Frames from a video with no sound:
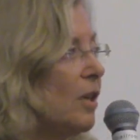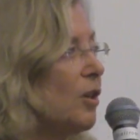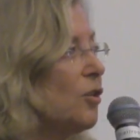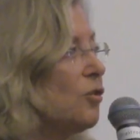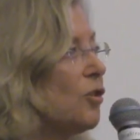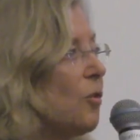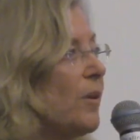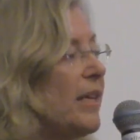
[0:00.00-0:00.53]

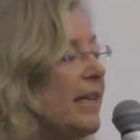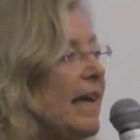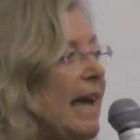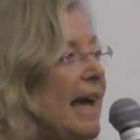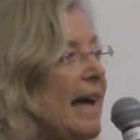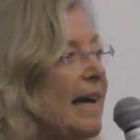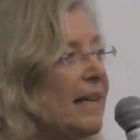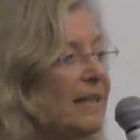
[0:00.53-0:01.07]
So he
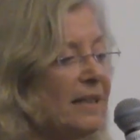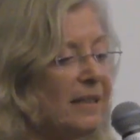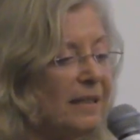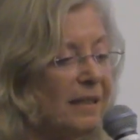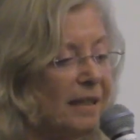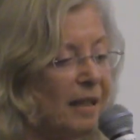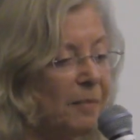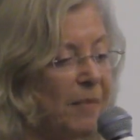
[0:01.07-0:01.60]

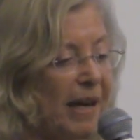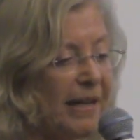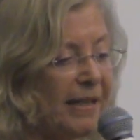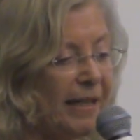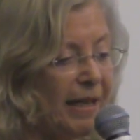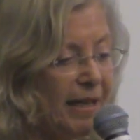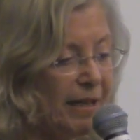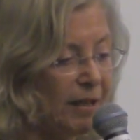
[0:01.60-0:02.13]
has my
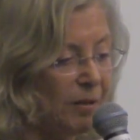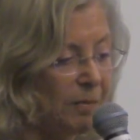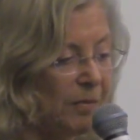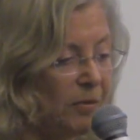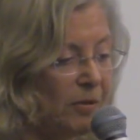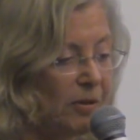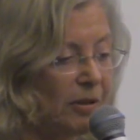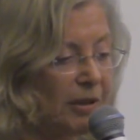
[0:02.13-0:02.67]

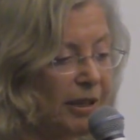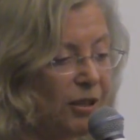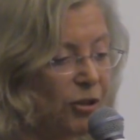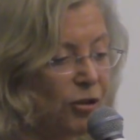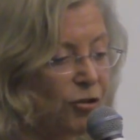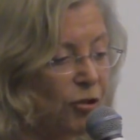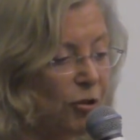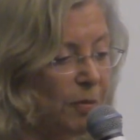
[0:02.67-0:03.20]
name, Linda
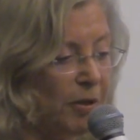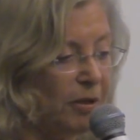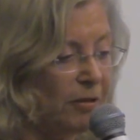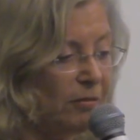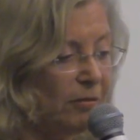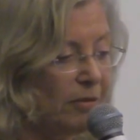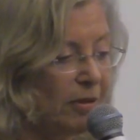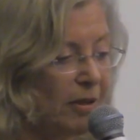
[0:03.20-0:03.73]
Sherman,